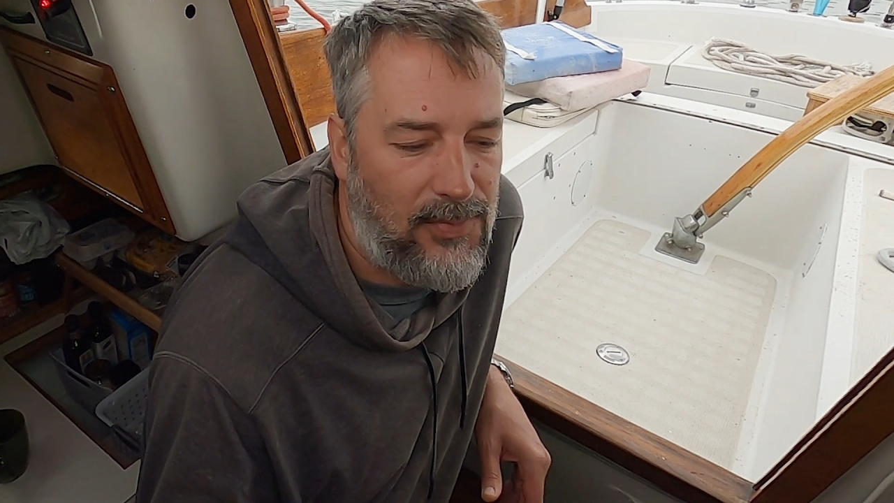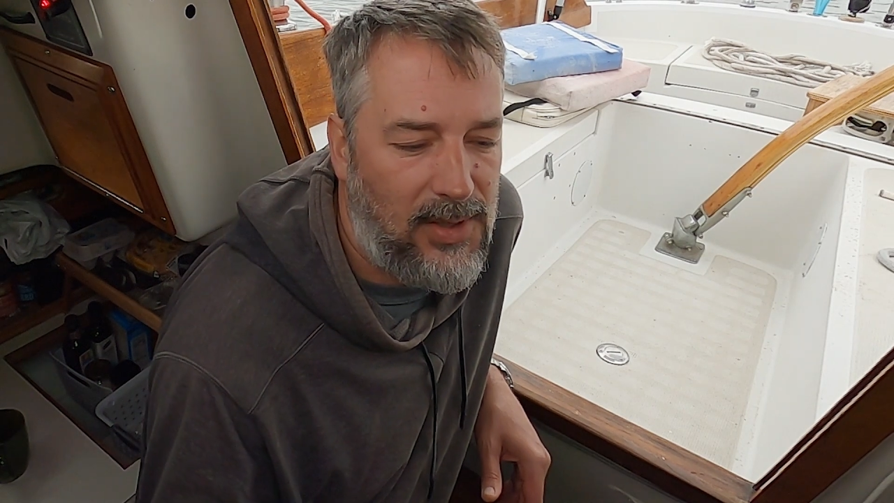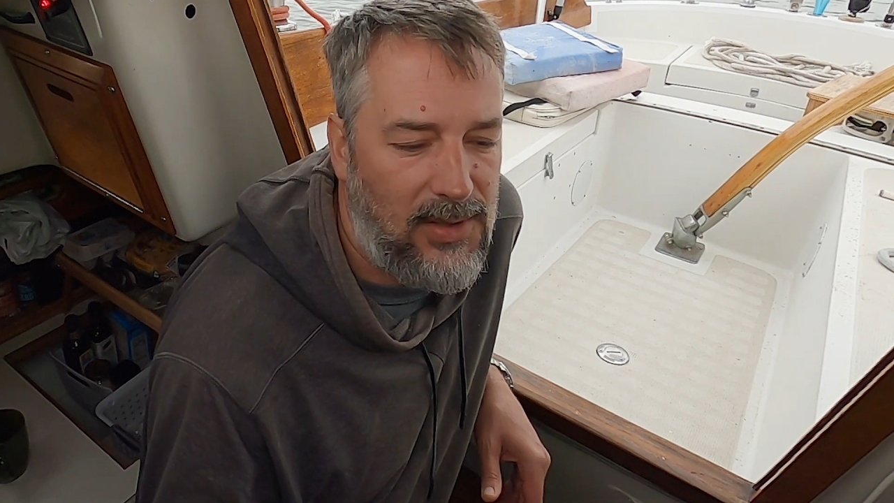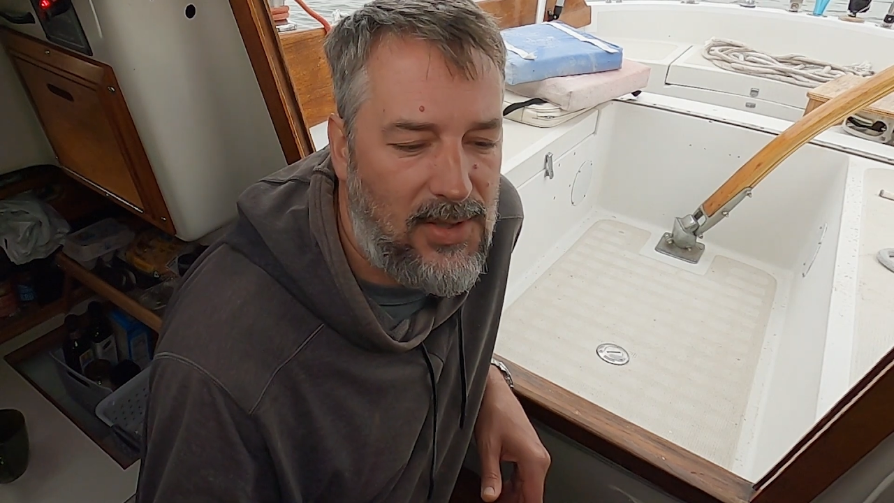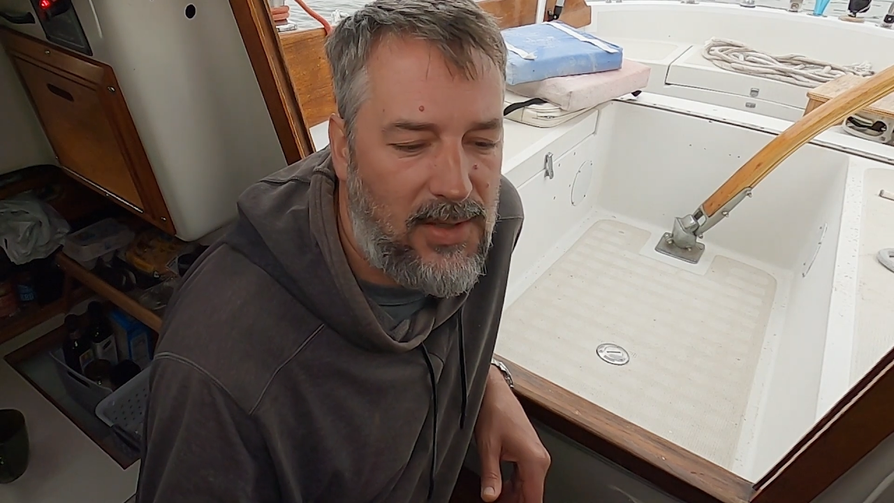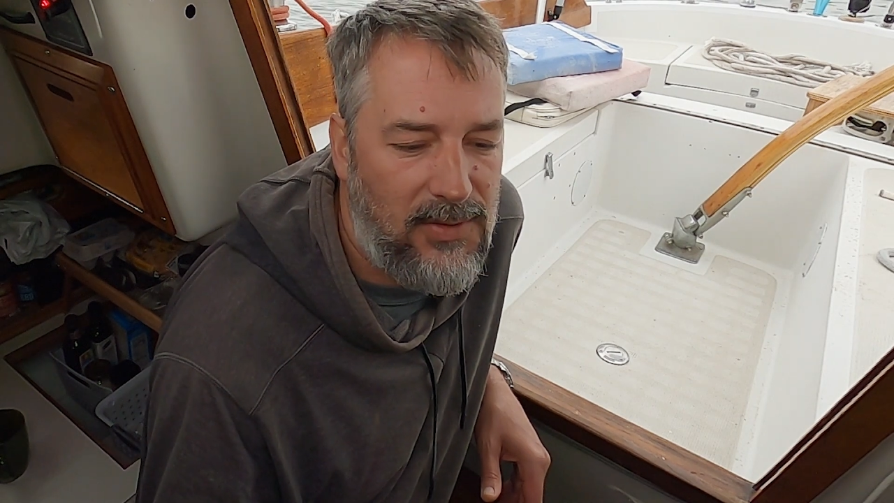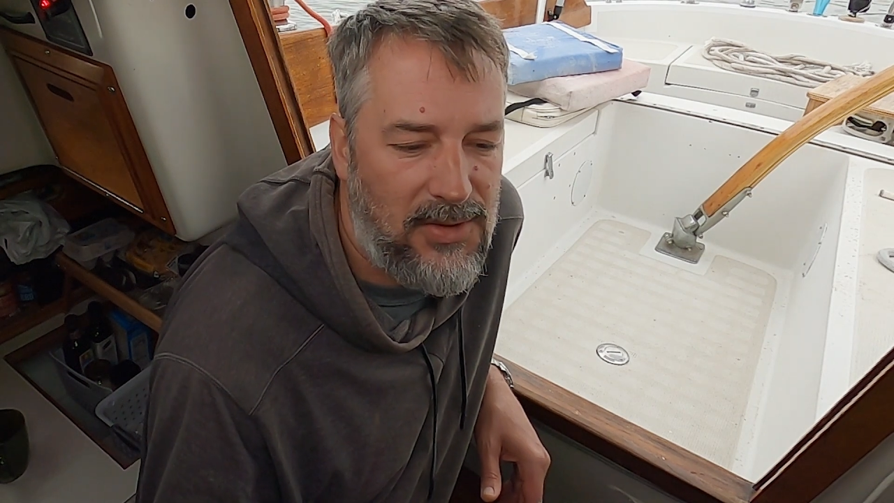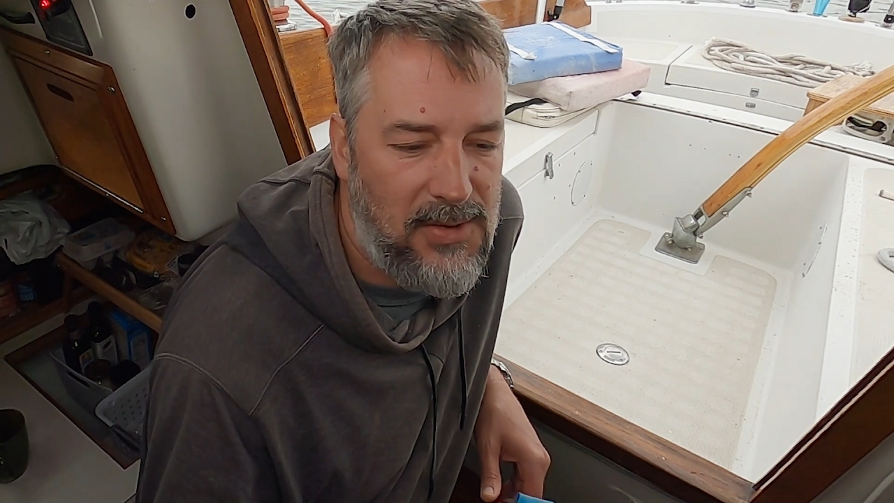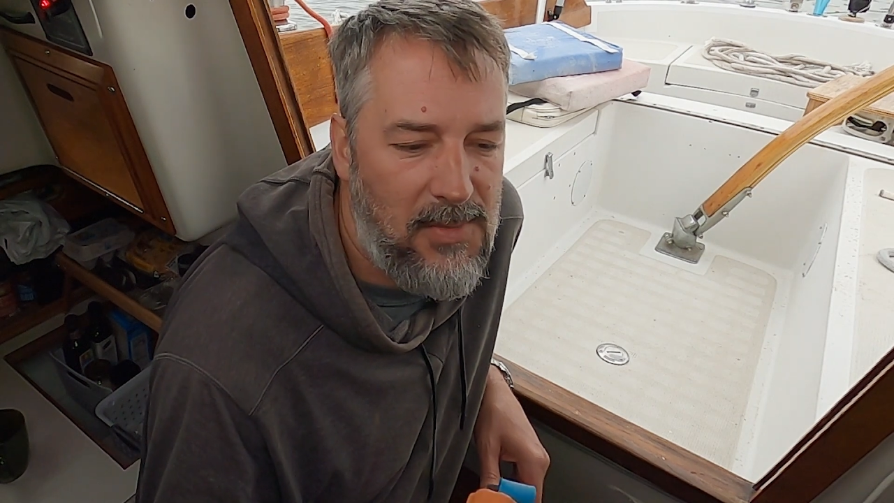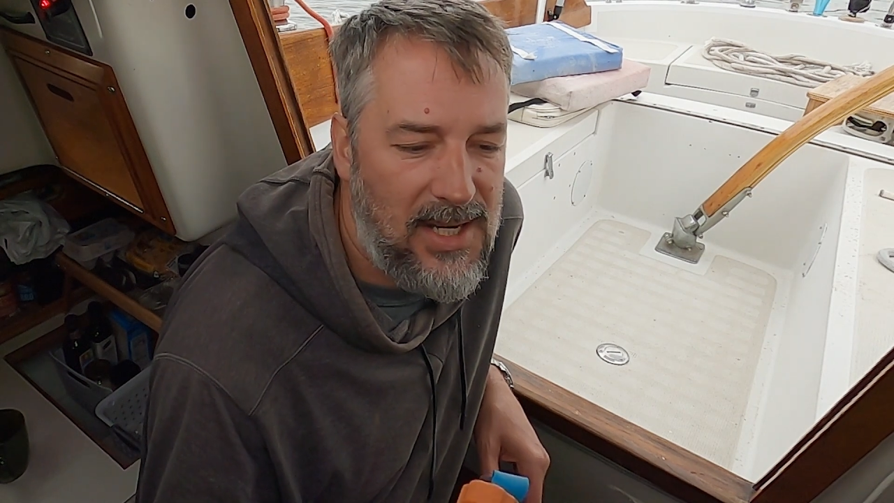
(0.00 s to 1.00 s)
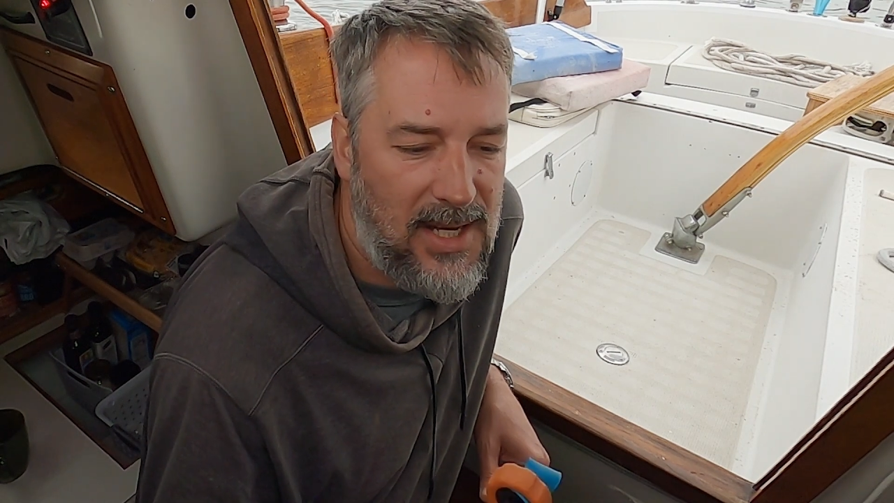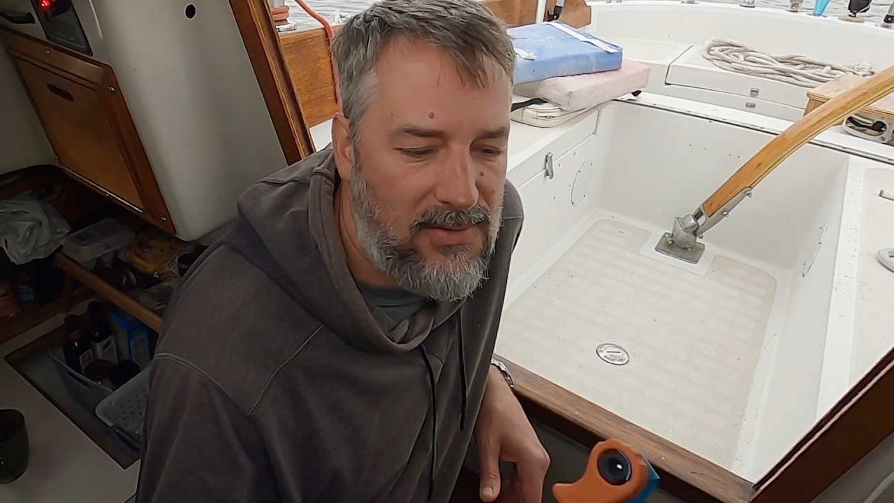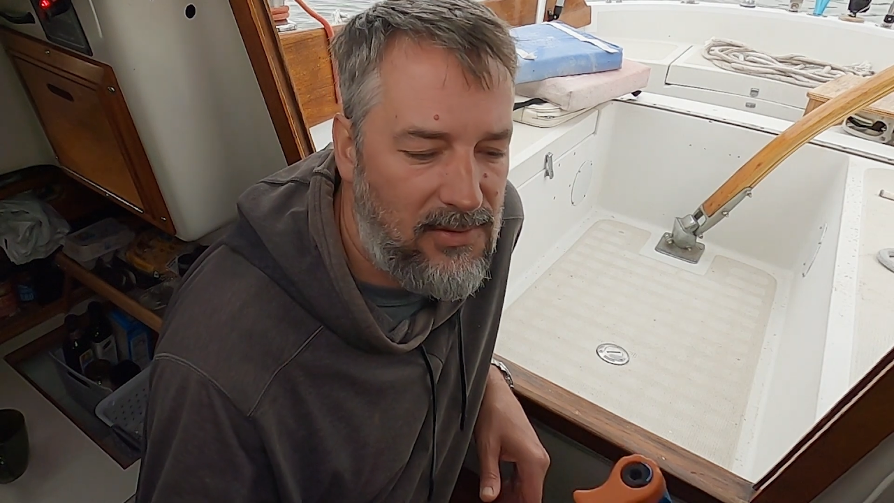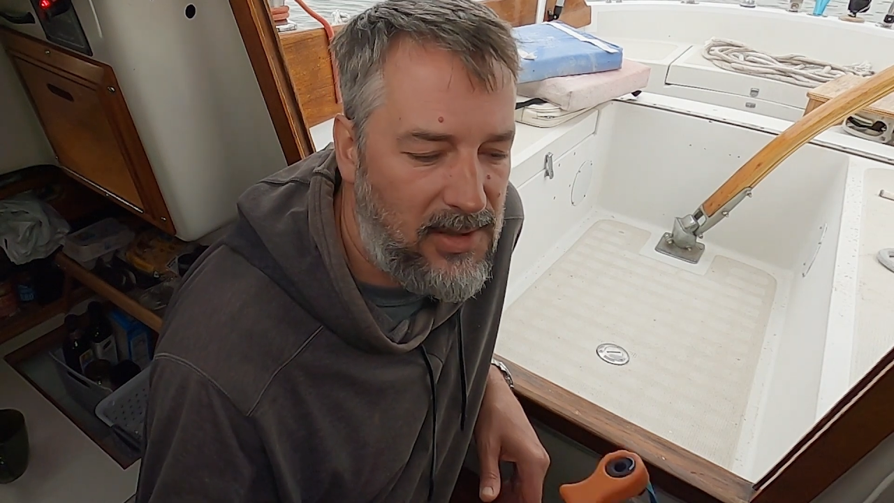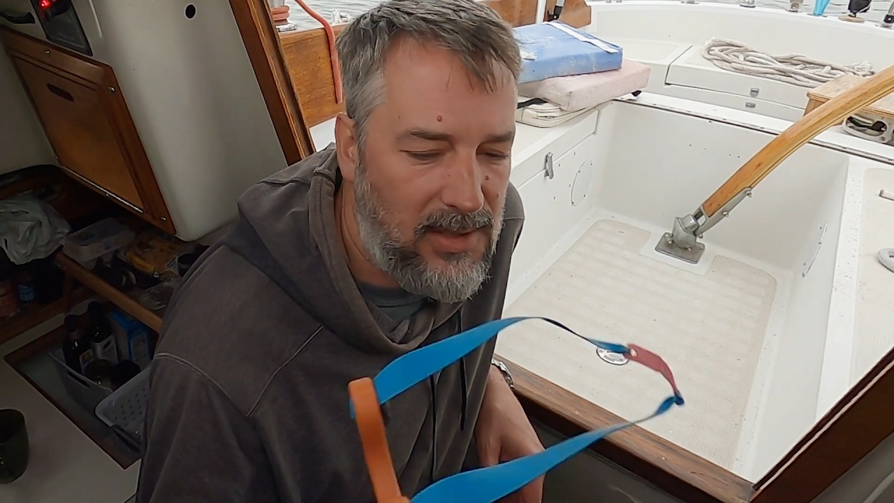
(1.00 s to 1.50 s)
is obviously made out
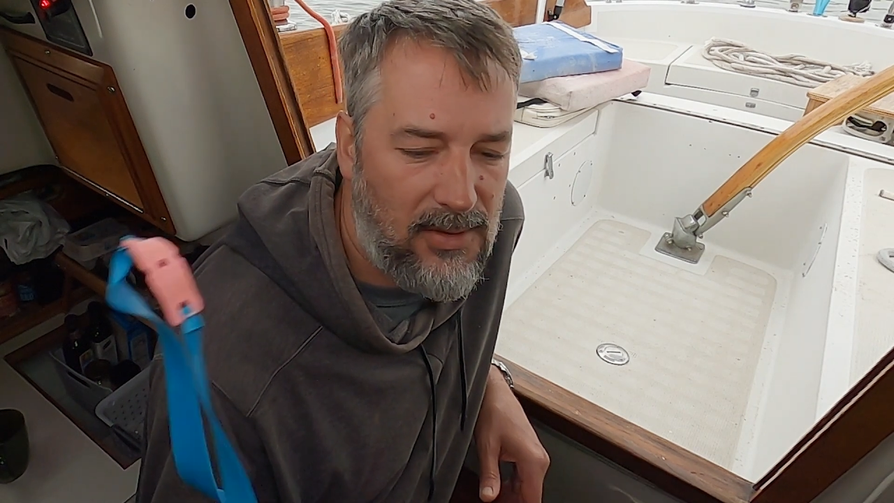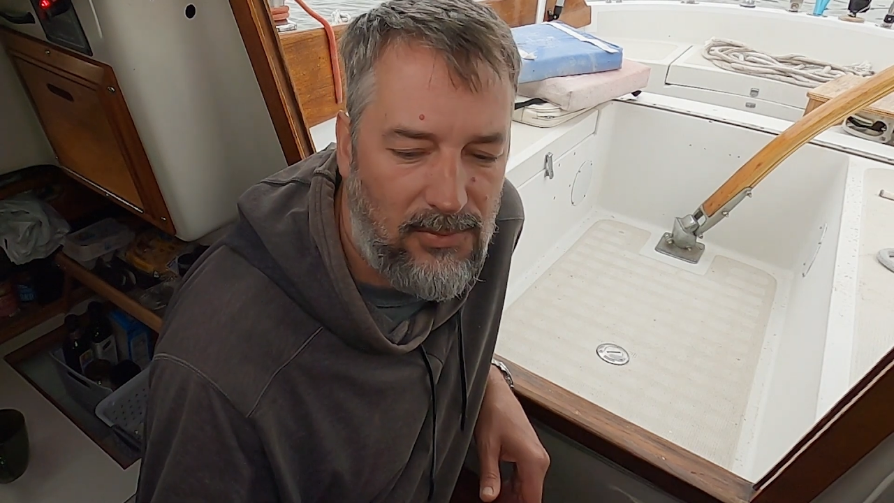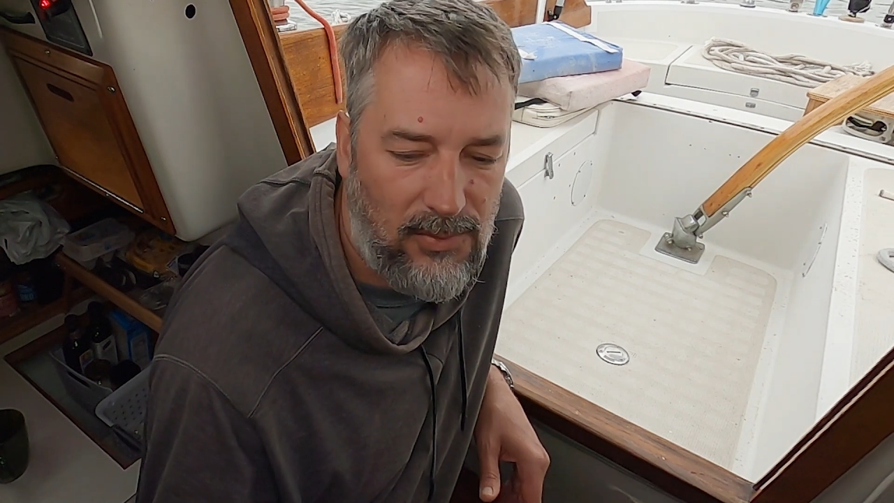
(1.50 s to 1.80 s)
of like